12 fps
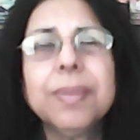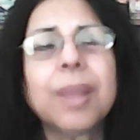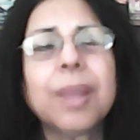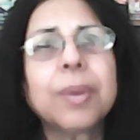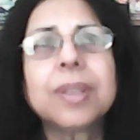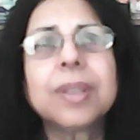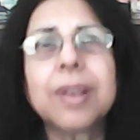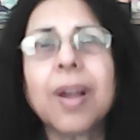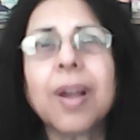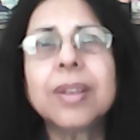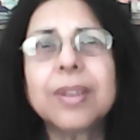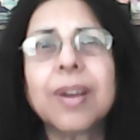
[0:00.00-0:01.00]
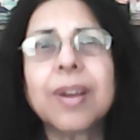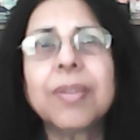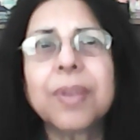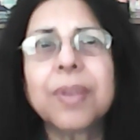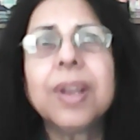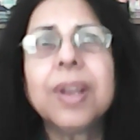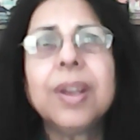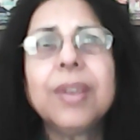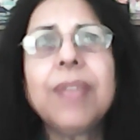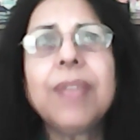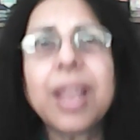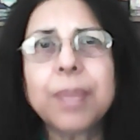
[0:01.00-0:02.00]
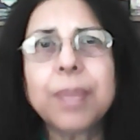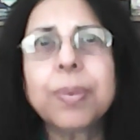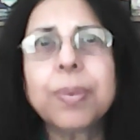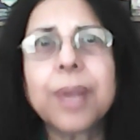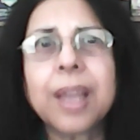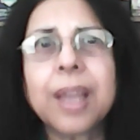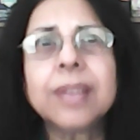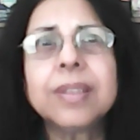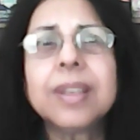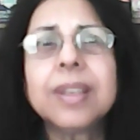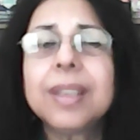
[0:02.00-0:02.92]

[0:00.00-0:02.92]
There was a lot of rape and